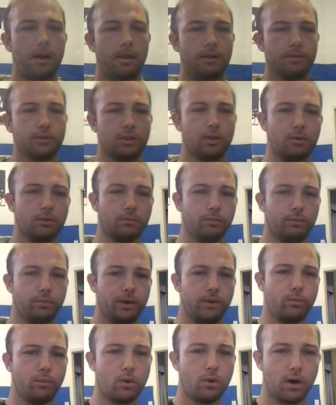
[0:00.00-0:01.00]
So
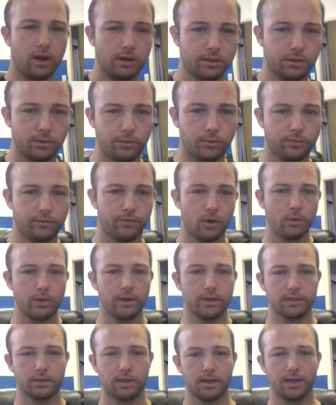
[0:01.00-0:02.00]
we want to
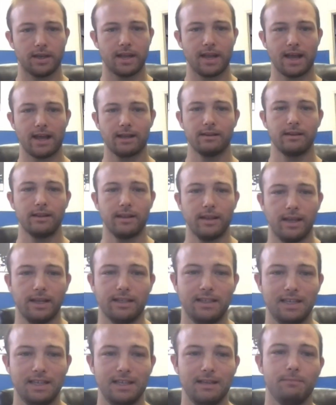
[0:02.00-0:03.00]
focus on that
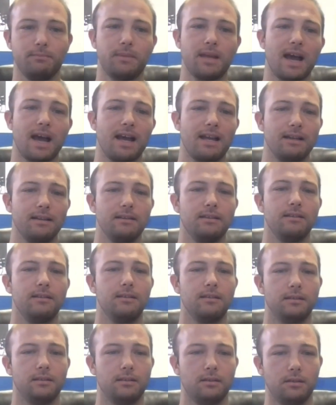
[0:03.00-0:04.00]
and keep that
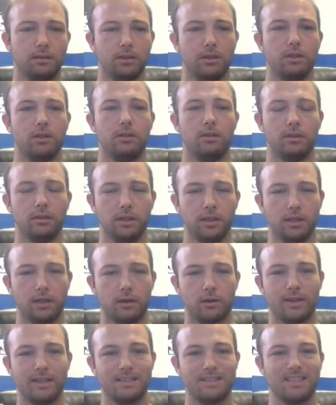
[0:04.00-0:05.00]

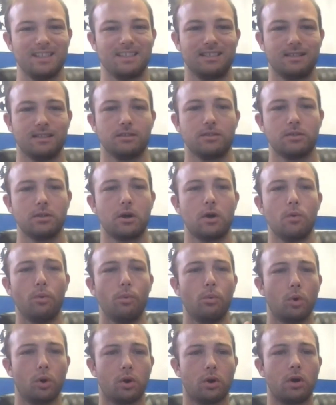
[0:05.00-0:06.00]
consistent. So
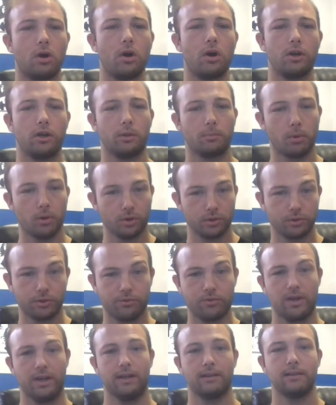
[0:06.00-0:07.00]
work on your
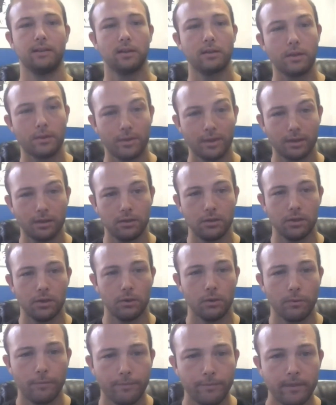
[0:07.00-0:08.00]
personal credit. The other thing to
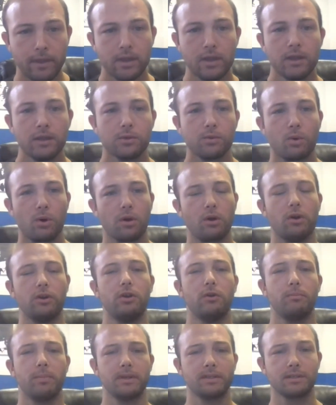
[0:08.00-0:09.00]
do, work on
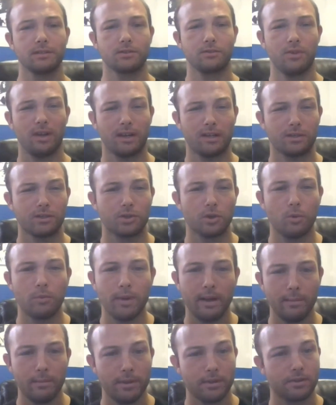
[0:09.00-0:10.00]
your business credit. So
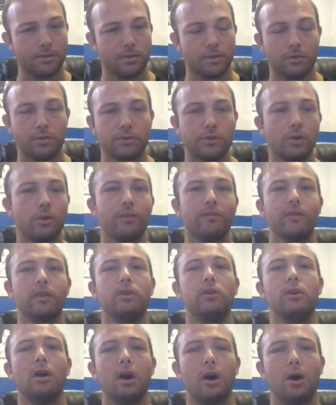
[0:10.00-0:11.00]
many business owners don't
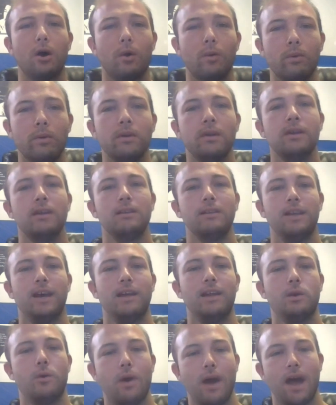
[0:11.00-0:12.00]
even know
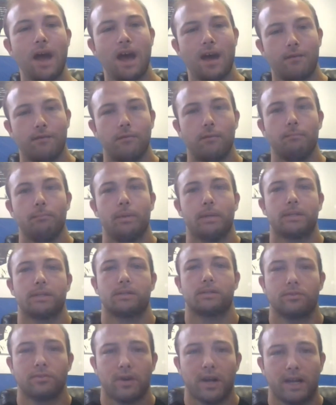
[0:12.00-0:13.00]
that you have
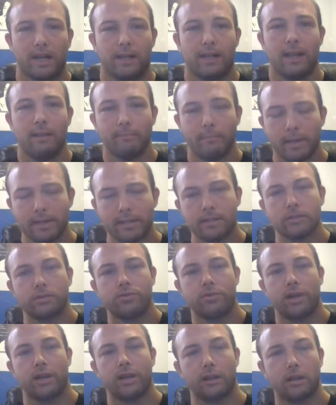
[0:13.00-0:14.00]
business credit. And business
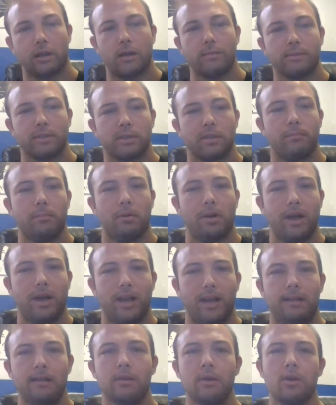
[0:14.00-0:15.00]
credit comes into
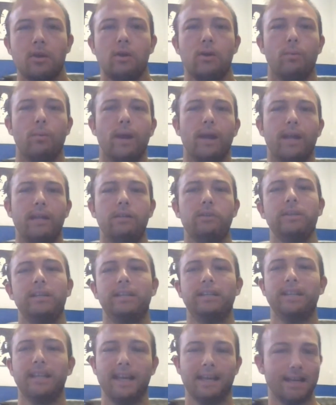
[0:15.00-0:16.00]
play when you
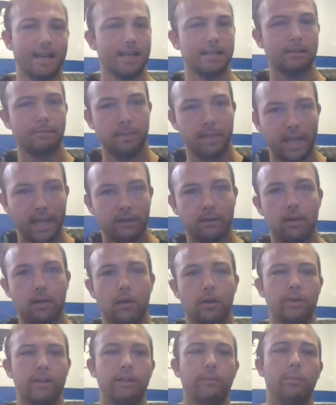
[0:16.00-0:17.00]
need to get an SBA
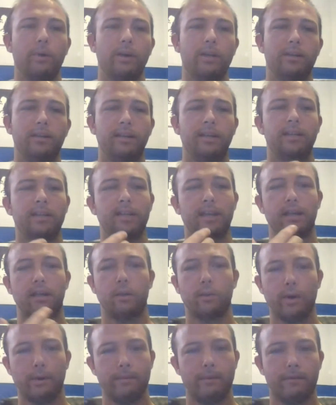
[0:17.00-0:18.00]
loan, when you need to get
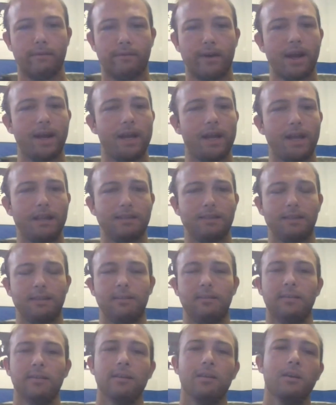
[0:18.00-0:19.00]
equipment
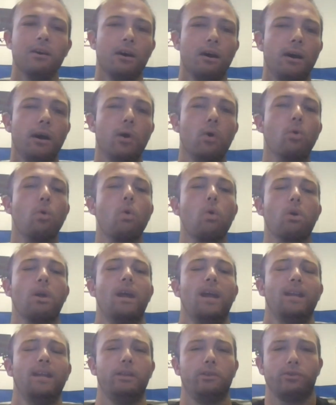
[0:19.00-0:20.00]
financing, or
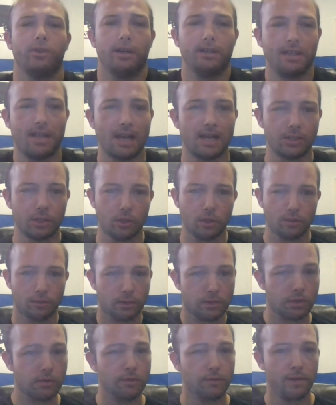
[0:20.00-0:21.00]
any transaction over
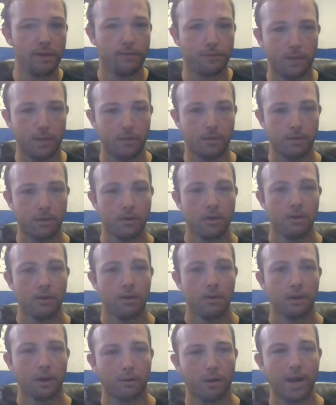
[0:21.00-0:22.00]
250.
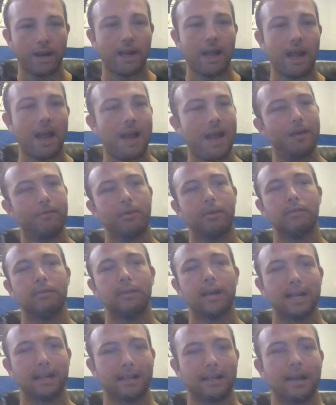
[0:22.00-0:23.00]
All right. I have a
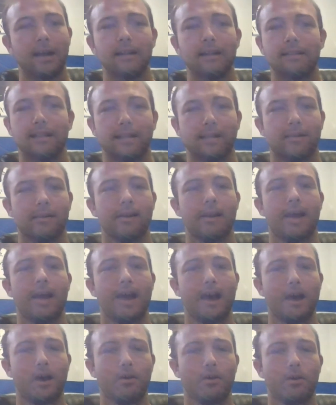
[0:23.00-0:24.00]
lot of content on
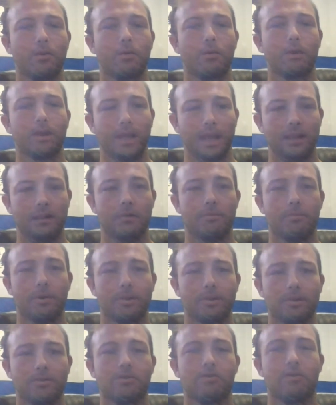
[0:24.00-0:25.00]
how to get your
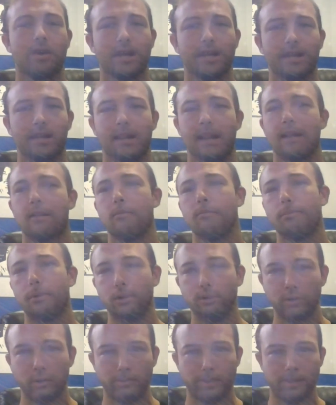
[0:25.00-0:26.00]
business credit, how to
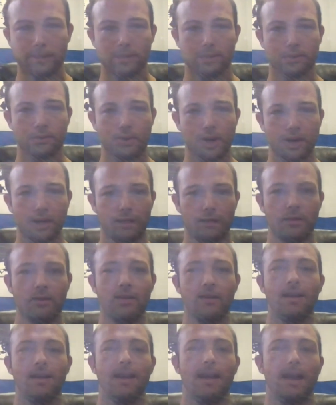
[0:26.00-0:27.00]
build your business credit.
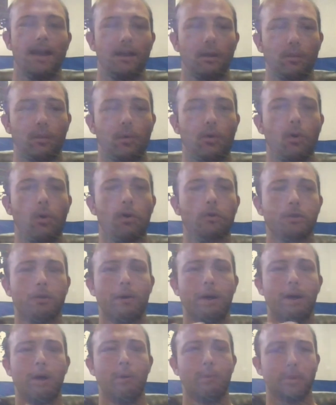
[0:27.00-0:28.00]
And it will
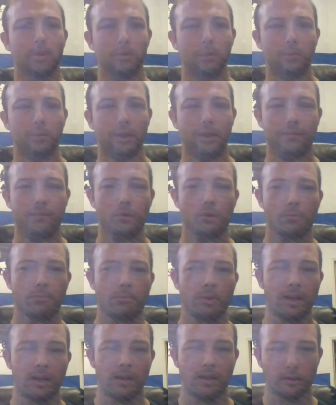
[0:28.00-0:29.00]
also help you if you're
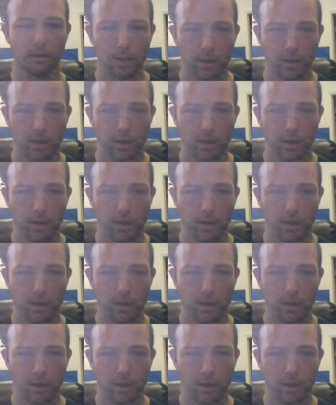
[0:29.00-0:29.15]
bidding on